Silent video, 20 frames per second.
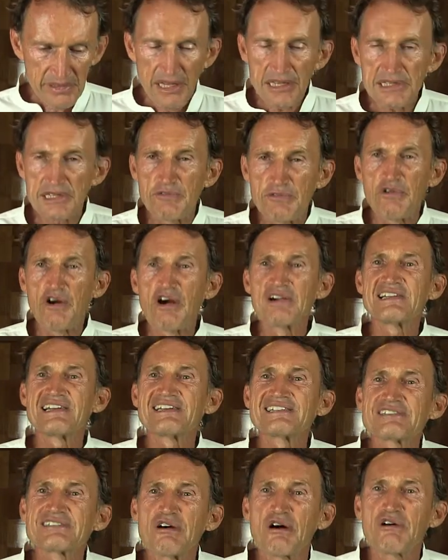The world
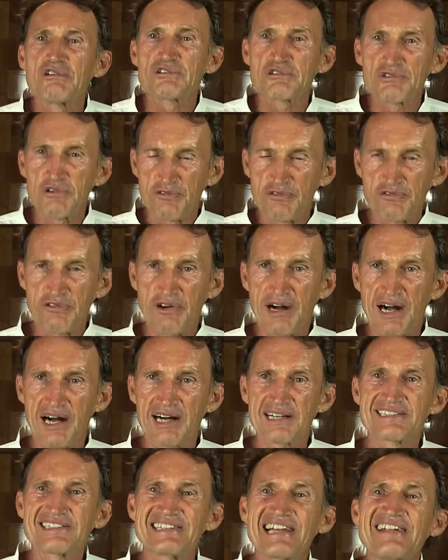is going too
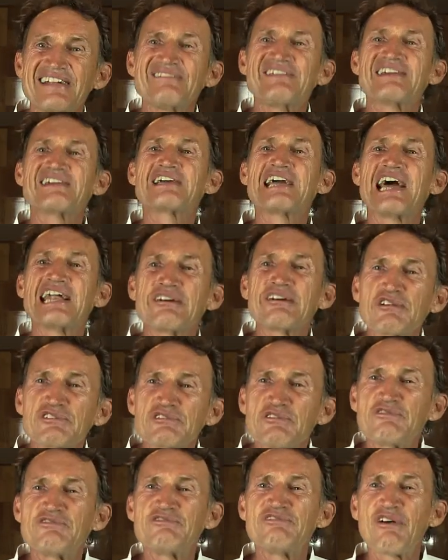fast and we cannot
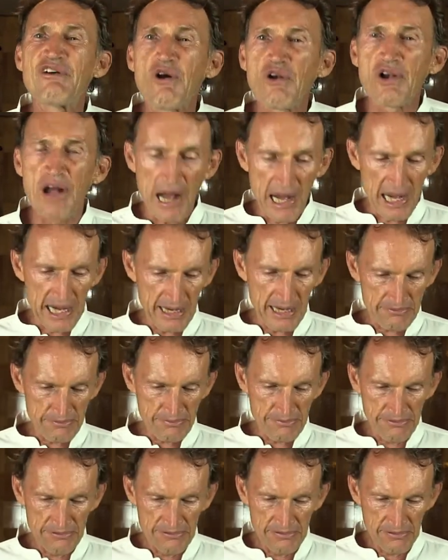follow up.
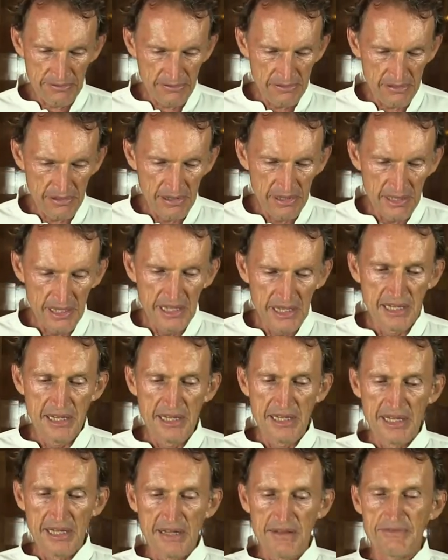
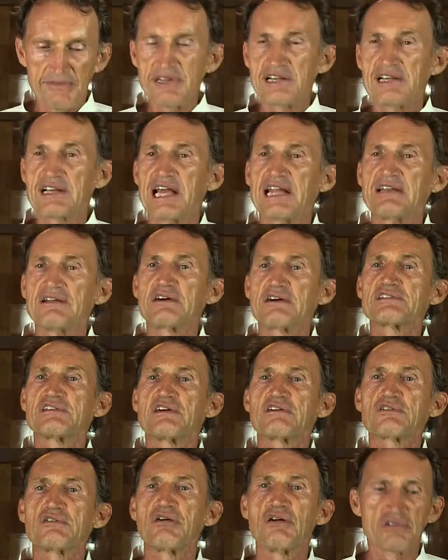We
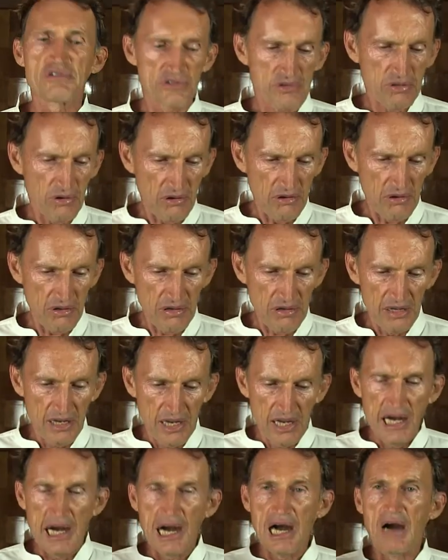cannot control
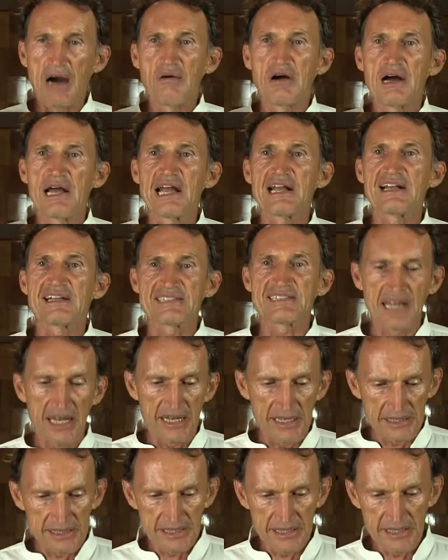our
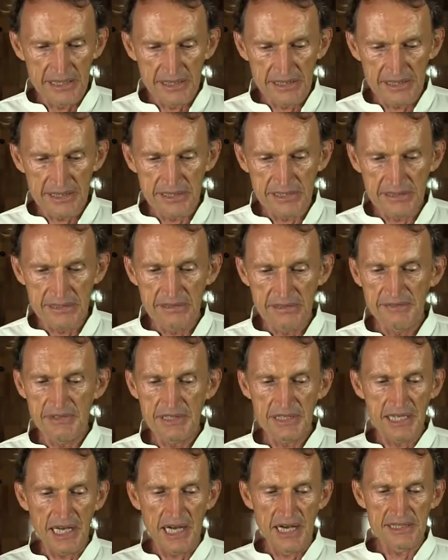anxieties. We
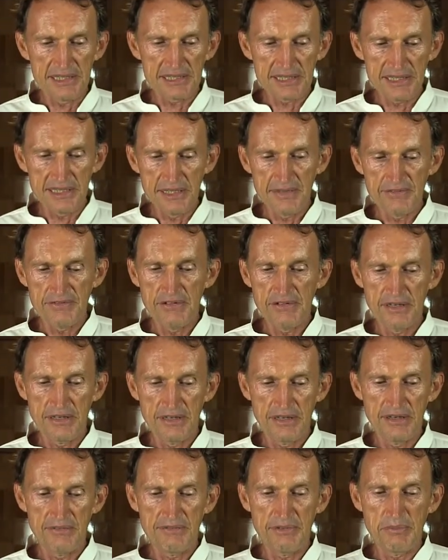can't sleep.
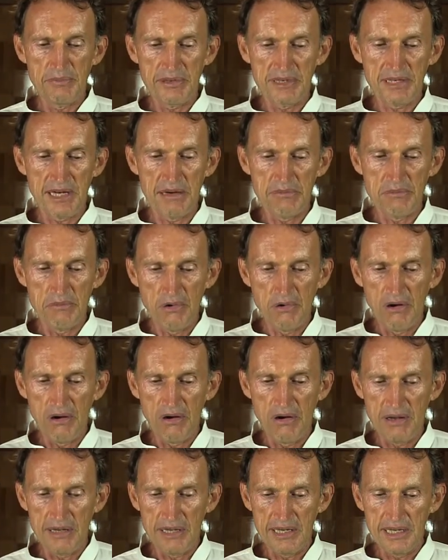We become
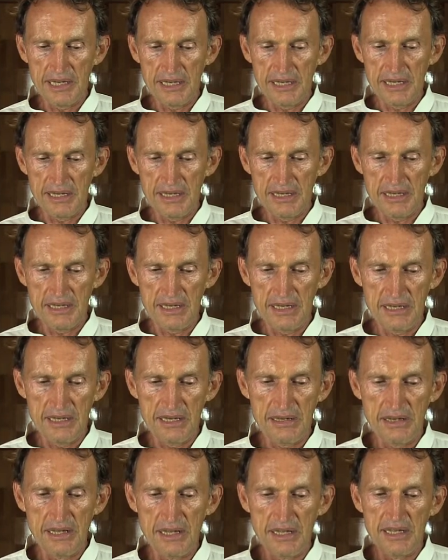more
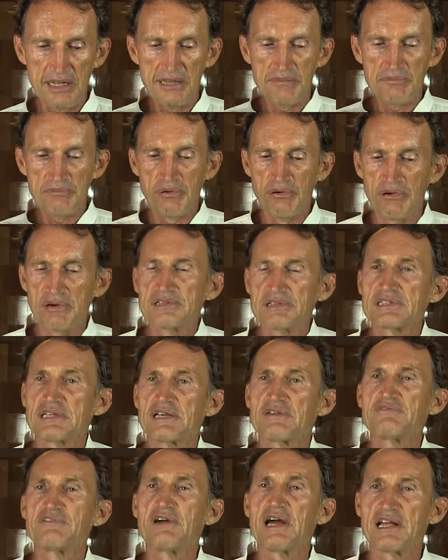
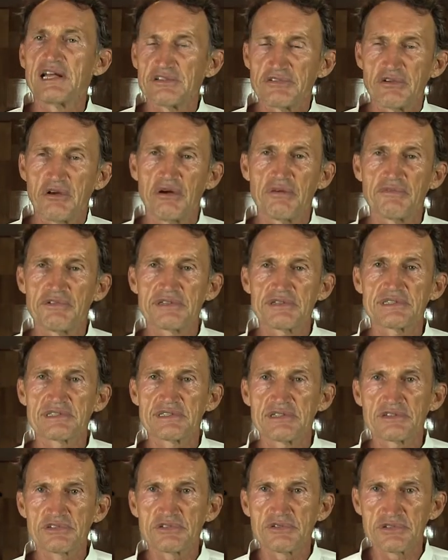impulsive and nervous
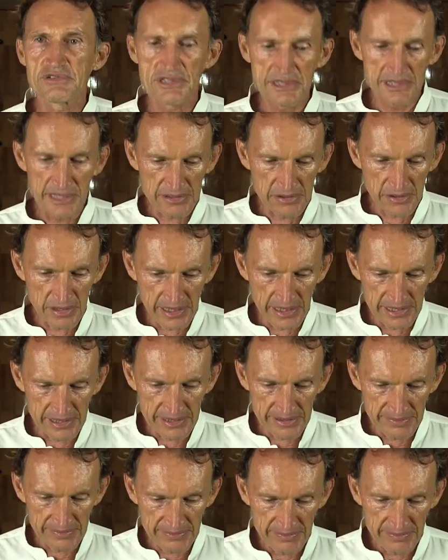through the situation.